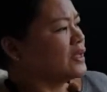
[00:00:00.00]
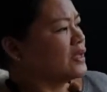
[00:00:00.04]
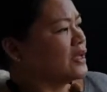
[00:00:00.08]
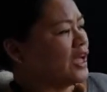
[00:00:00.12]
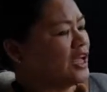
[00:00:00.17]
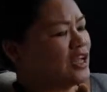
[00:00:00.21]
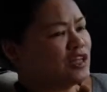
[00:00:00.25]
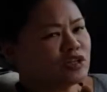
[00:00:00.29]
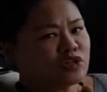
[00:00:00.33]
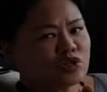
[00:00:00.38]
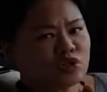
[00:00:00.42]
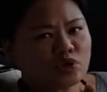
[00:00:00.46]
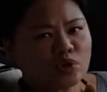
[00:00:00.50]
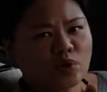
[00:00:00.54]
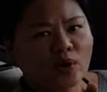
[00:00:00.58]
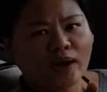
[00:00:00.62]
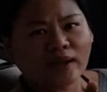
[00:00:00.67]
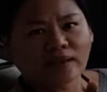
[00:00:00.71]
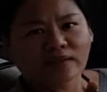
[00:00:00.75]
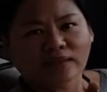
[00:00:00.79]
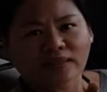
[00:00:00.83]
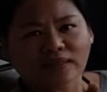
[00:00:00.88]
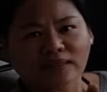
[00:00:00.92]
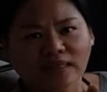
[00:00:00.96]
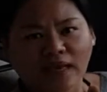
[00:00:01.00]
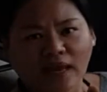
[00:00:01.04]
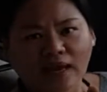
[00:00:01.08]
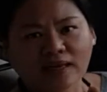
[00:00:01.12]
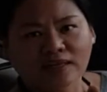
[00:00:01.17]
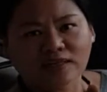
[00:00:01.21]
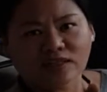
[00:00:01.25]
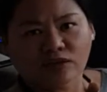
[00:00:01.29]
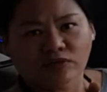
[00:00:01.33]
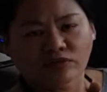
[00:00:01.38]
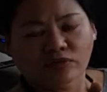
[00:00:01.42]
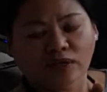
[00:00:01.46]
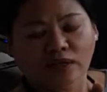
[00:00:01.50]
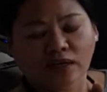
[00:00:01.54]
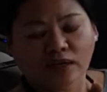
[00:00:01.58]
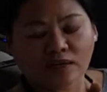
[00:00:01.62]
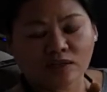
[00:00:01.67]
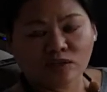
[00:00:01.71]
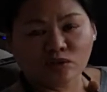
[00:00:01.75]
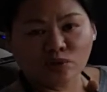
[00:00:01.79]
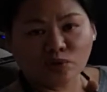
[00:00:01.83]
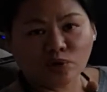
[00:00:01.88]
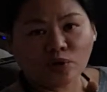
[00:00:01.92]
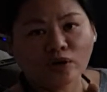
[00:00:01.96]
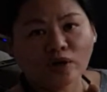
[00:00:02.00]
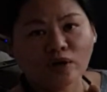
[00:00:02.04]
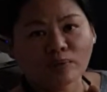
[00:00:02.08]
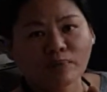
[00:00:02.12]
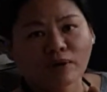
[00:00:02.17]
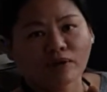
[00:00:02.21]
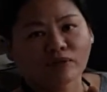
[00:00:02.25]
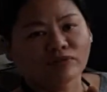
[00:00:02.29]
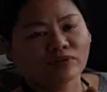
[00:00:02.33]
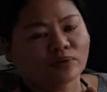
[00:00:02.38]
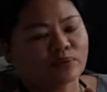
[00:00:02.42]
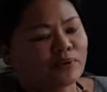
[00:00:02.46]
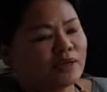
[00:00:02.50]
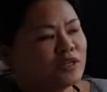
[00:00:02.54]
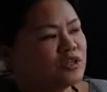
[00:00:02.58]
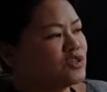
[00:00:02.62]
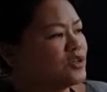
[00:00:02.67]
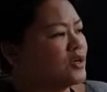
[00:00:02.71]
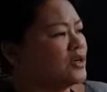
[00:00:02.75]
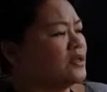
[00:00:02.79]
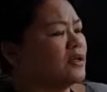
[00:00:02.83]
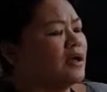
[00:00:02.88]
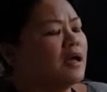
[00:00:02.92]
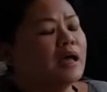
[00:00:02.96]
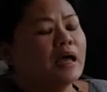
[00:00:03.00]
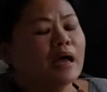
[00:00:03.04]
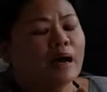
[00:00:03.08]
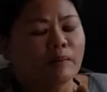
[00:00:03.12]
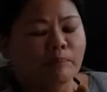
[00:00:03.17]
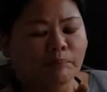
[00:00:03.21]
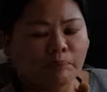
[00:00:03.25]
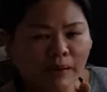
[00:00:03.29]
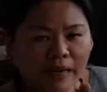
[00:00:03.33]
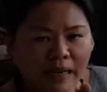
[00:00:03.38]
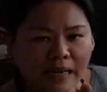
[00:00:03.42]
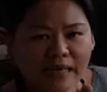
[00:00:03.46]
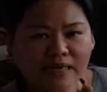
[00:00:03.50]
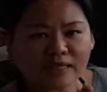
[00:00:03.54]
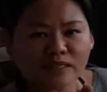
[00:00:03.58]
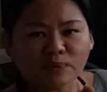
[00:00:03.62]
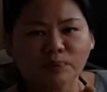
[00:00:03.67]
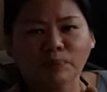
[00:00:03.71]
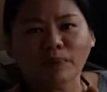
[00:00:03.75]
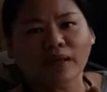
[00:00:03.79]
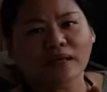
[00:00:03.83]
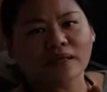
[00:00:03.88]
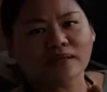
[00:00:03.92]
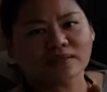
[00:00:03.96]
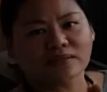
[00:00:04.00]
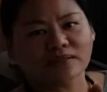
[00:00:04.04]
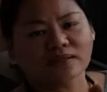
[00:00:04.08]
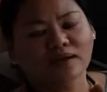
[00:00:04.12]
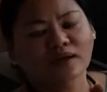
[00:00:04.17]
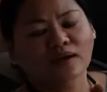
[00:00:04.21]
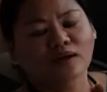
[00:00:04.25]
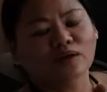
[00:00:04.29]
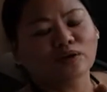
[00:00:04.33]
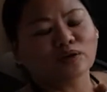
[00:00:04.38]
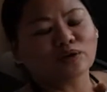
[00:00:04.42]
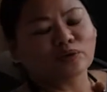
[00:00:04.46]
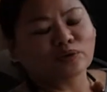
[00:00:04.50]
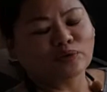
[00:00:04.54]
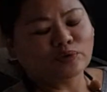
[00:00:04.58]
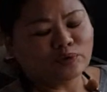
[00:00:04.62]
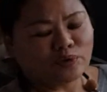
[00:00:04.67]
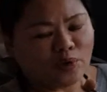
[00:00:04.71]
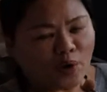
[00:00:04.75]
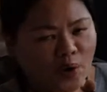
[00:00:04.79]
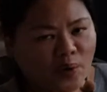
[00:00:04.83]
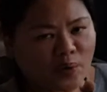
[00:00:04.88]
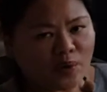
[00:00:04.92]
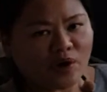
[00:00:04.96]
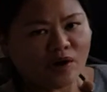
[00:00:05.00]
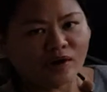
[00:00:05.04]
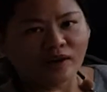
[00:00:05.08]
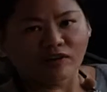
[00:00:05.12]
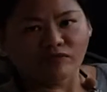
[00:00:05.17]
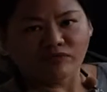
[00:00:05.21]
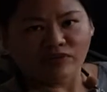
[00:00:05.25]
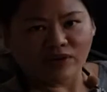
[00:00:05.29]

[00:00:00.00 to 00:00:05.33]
enjoy the taste of the gastronomy of the region, please, please go on a